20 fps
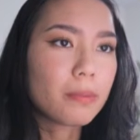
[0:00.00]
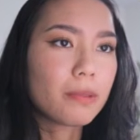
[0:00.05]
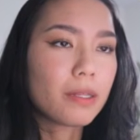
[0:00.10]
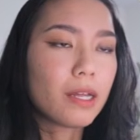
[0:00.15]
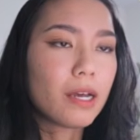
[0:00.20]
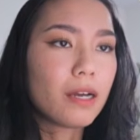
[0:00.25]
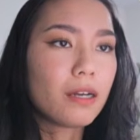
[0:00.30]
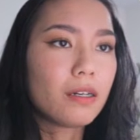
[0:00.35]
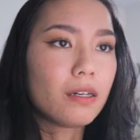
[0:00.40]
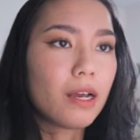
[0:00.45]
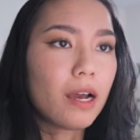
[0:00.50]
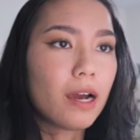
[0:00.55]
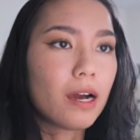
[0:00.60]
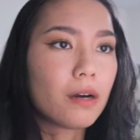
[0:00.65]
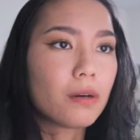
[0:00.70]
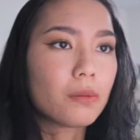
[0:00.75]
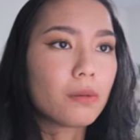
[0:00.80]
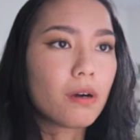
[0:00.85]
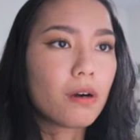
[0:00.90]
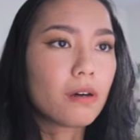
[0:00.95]
plan
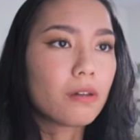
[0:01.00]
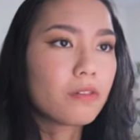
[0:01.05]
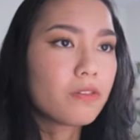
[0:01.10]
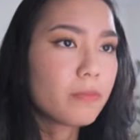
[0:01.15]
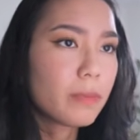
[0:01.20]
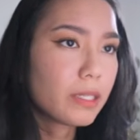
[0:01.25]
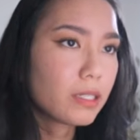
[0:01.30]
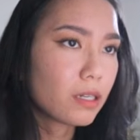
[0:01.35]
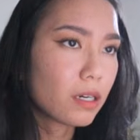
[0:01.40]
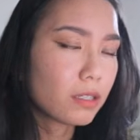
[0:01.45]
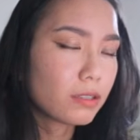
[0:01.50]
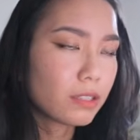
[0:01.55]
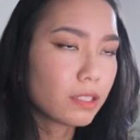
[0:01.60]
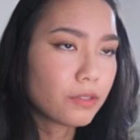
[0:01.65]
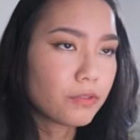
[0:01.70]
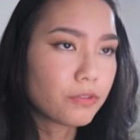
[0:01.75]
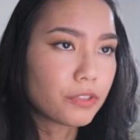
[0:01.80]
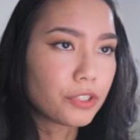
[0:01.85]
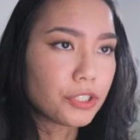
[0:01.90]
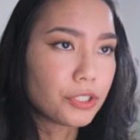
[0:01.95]
out all of my
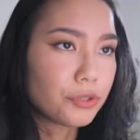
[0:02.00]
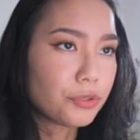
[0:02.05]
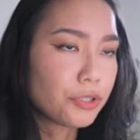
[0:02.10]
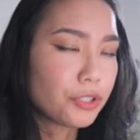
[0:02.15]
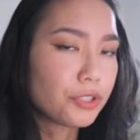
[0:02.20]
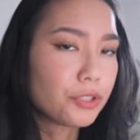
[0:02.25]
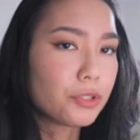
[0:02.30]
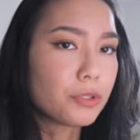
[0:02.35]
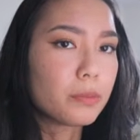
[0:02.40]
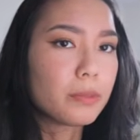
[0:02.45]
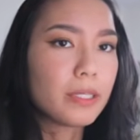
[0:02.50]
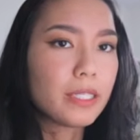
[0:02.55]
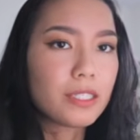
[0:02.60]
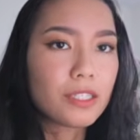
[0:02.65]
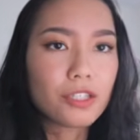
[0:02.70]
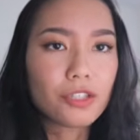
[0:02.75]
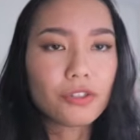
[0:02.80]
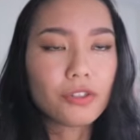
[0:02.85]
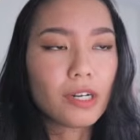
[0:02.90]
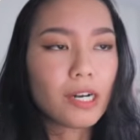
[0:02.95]
content for YouTube,
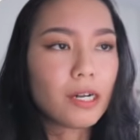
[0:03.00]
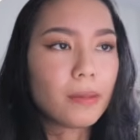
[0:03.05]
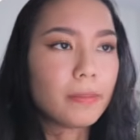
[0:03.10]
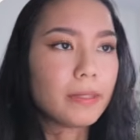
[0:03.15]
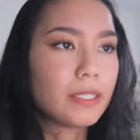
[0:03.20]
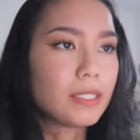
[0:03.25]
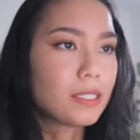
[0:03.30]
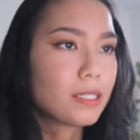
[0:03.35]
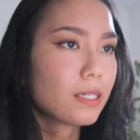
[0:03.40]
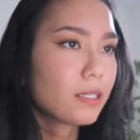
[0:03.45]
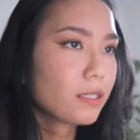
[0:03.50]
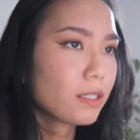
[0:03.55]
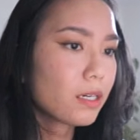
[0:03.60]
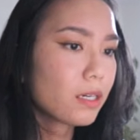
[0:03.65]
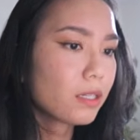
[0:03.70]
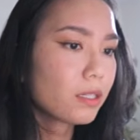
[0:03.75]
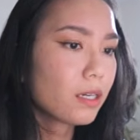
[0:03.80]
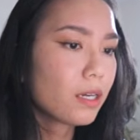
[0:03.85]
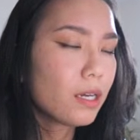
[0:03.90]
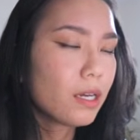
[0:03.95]
Instagram, and
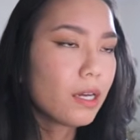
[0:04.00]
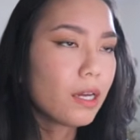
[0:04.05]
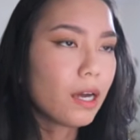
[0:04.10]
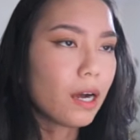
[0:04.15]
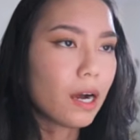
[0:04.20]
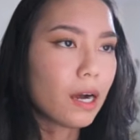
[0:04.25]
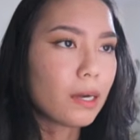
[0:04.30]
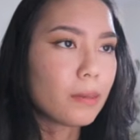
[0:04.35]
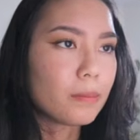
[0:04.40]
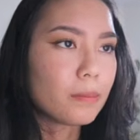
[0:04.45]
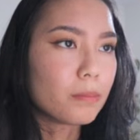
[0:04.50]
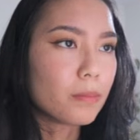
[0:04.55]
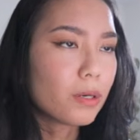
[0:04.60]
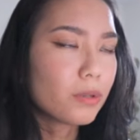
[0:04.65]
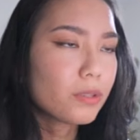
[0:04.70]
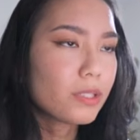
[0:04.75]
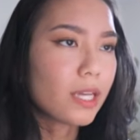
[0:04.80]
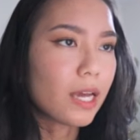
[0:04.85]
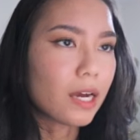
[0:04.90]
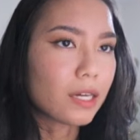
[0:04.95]
TikTok. I'm
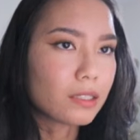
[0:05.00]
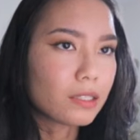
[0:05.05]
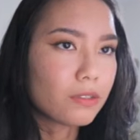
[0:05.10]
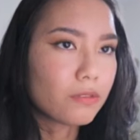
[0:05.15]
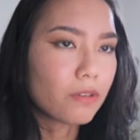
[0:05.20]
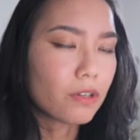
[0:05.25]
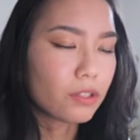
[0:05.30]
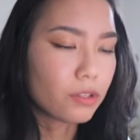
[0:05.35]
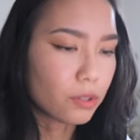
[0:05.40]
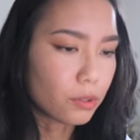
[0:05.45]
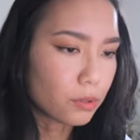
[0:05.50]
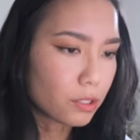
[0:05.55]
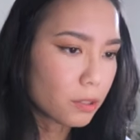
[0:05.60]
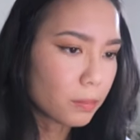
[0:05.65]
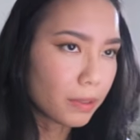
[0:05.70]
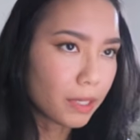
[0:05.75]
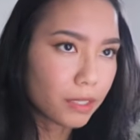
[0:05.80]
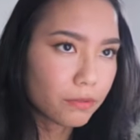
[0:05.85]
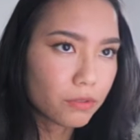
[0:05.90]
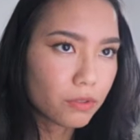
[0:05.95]
most active on those
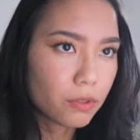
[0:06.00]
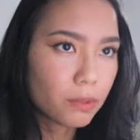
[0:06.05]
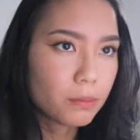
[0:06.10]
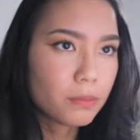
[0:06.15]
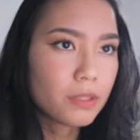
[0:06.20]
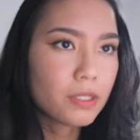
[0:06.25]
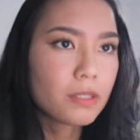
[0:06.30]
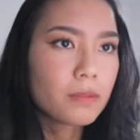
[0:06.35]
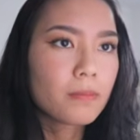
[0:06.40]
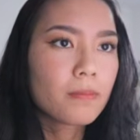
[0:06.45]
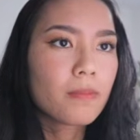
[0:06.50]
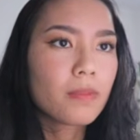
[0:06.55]
platforms.